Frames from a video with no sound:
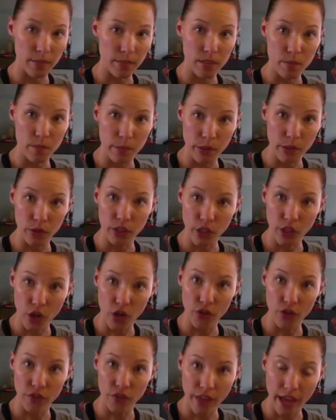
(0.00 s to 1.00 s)
is building
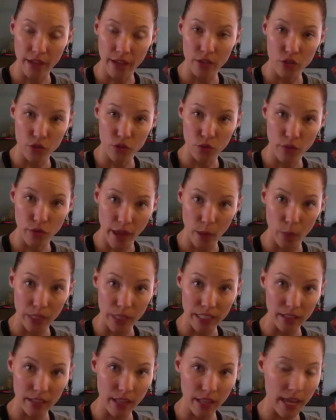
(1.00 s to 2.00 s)
on that
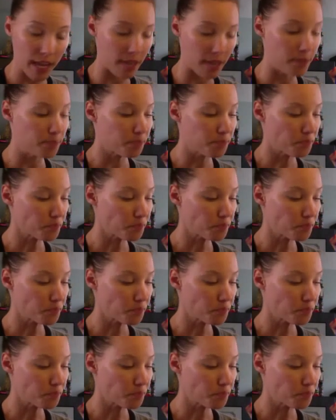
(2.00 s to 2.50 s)
weak leg.